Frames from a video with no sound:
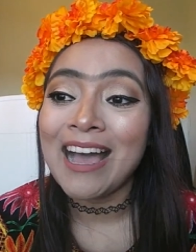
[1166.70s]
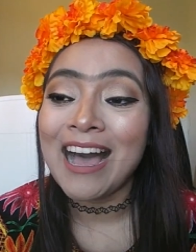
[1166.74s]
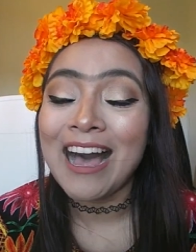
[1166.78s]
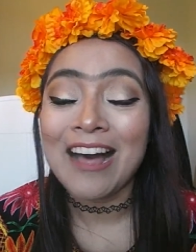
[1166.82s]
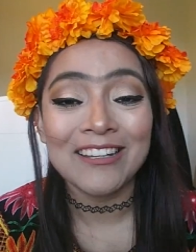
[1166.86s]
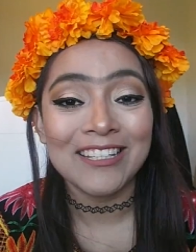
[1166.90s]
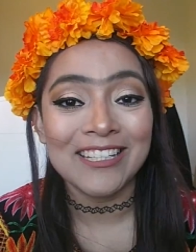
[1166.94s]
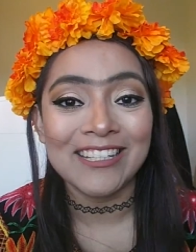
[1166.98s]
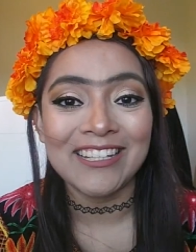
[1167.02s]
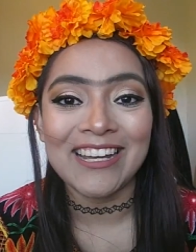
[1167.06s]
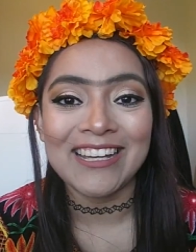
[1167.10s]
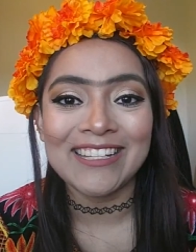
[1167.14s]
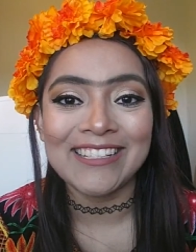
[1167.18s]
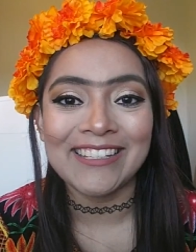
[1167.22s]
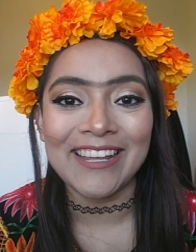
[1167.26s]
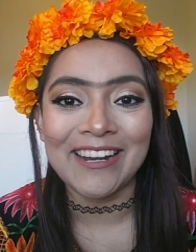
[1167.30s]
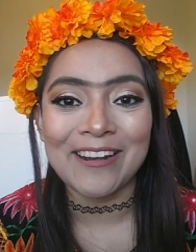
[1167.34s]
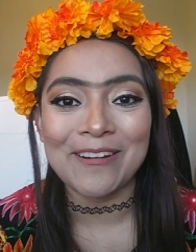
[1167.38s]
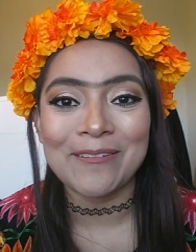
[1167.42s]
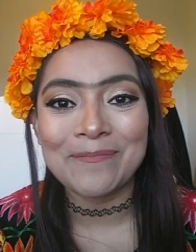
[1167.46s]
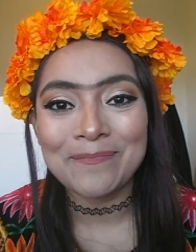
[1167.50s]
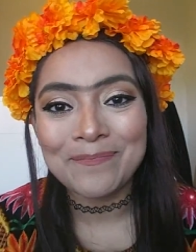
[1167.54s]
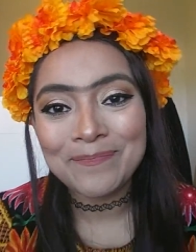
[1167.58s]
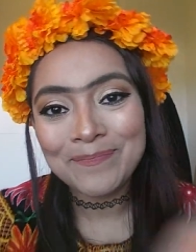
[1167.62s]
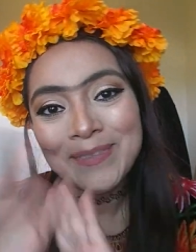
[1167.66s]
I'll see you guys
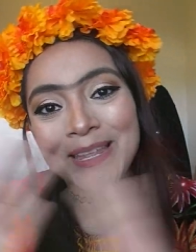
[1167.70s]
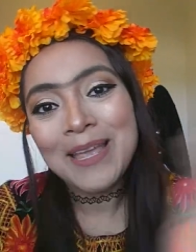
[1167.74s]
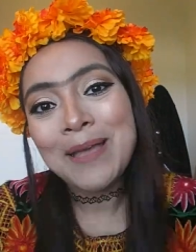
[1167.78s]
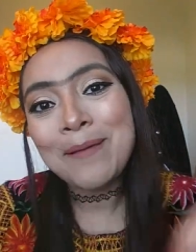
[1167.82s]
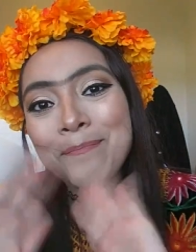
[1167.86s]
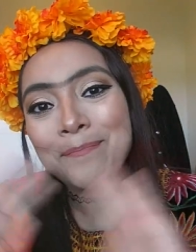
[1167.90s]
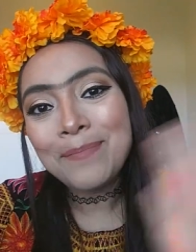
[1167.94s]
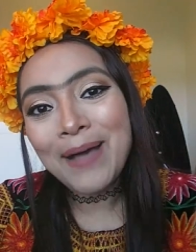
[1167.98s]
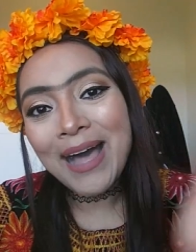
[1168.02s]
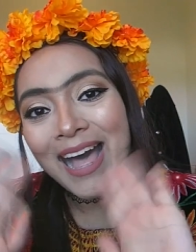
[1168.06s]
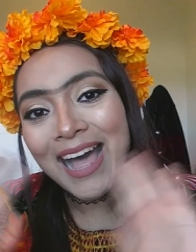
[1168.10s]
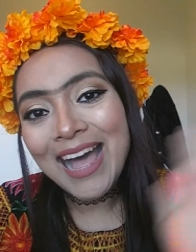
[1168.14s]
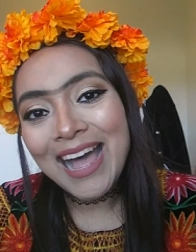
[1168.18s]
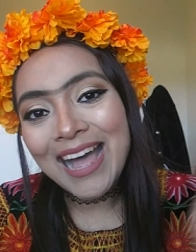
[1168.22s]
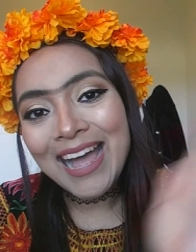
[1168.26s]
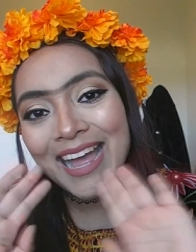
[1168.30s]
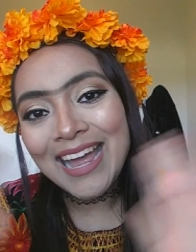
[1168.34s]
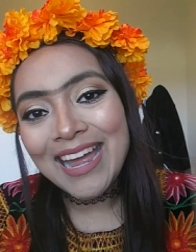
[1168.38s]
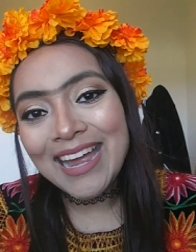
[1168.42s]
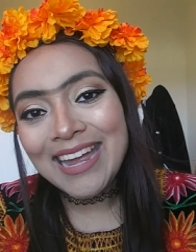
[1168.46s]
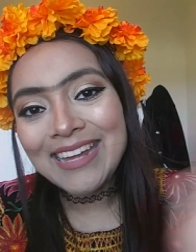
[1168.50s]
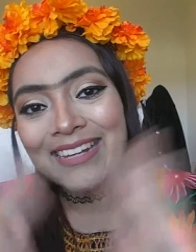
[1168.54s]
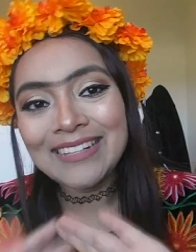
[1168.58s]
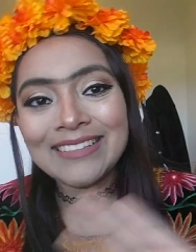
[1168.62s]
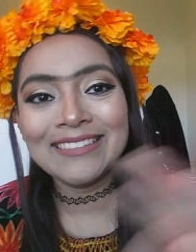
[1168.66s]
later.
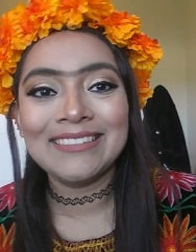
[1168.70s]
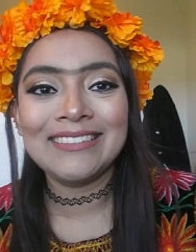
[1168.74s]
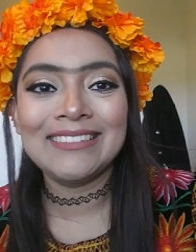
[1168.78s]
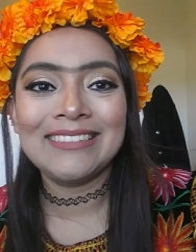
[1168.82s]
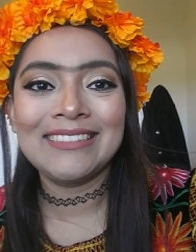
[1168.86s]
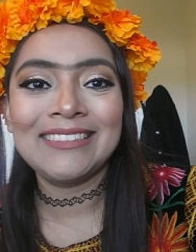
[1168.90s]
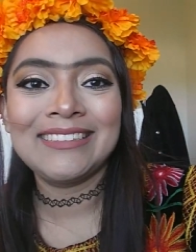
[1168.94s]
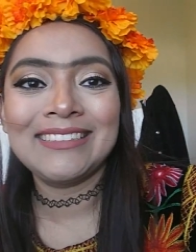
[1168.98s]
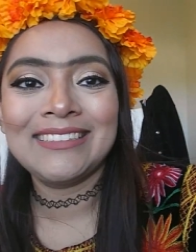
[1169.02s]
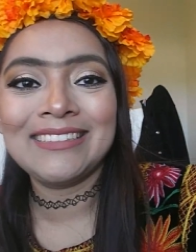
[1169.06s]
Bye!